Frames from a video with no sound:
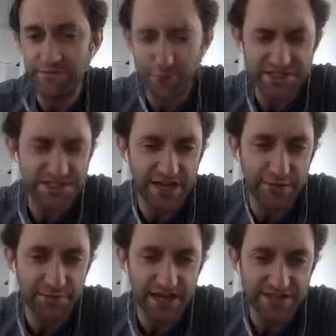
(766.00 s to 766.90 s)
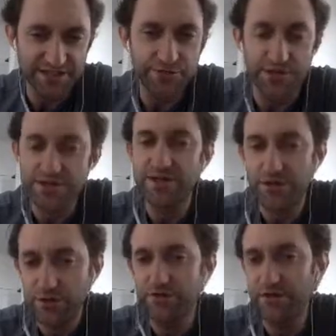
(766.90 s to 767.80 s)
Force Tank Max, a really
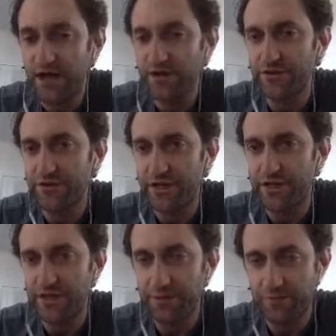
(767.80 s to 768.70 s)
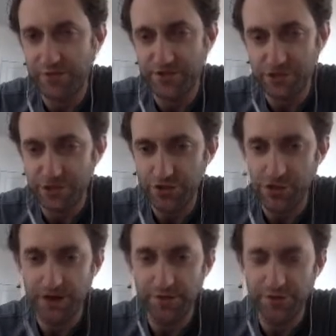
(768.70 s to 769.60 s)
good value late game finisher in
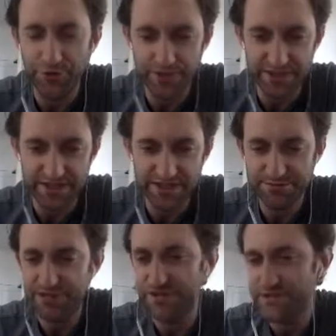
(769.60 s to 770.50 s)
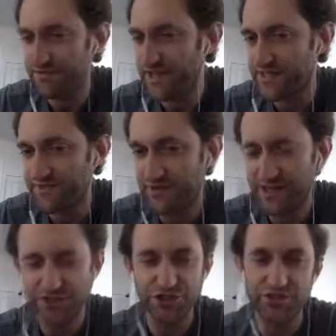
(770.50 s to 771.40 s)
common only decks. Because of that
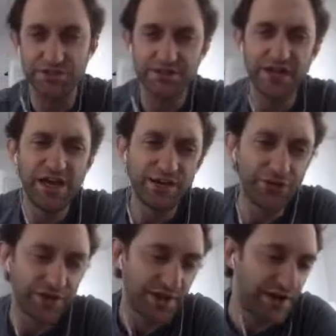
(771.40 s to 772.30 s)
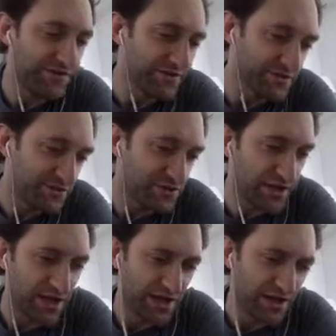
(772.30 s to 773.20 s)
Divine Shield, you can often
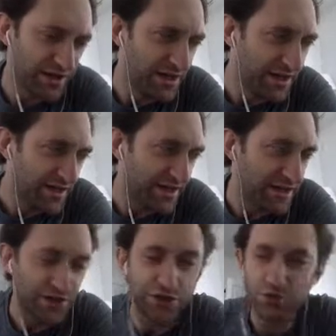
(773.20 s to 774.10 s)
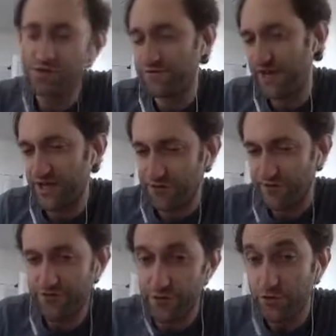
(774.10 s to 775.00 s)
get huge value
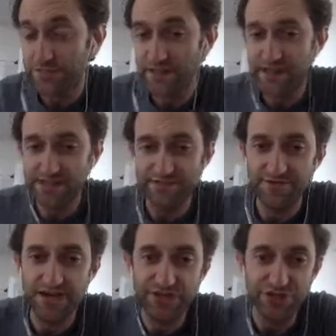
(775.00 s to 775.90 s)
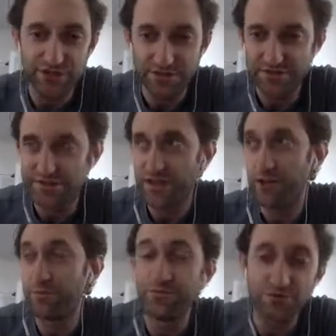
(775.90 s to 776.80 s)
if you're using that Divine Shield to
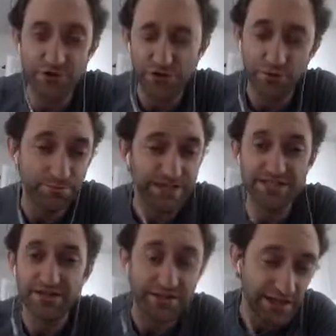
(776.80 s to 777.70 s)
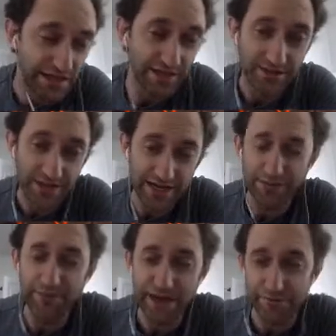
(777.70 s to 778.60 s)
help, you know, basically kill like
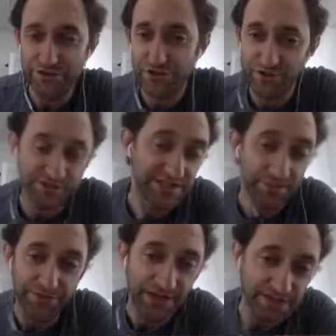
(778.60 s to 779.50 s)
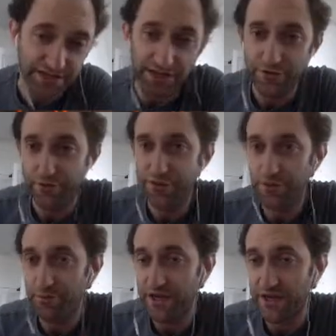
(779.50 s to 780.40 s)
a Magmatron or something together with
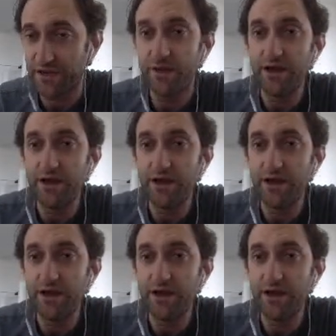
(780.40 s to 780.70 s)
your ping.